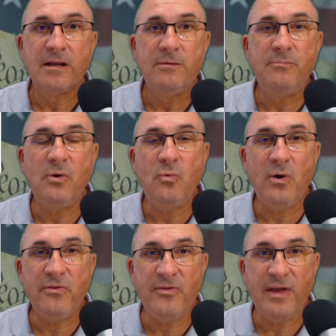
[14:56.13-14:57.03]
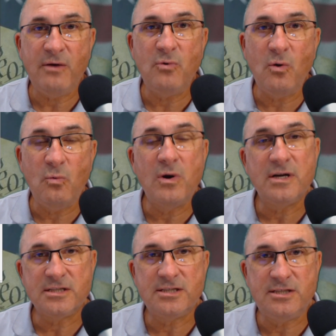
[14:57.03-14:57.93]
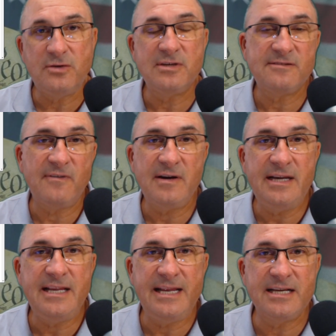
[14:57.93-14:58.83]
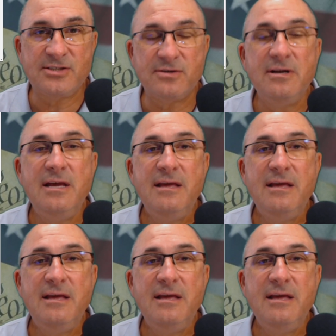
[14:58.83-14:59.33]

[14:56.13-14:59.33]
But what they will want to do is find an answer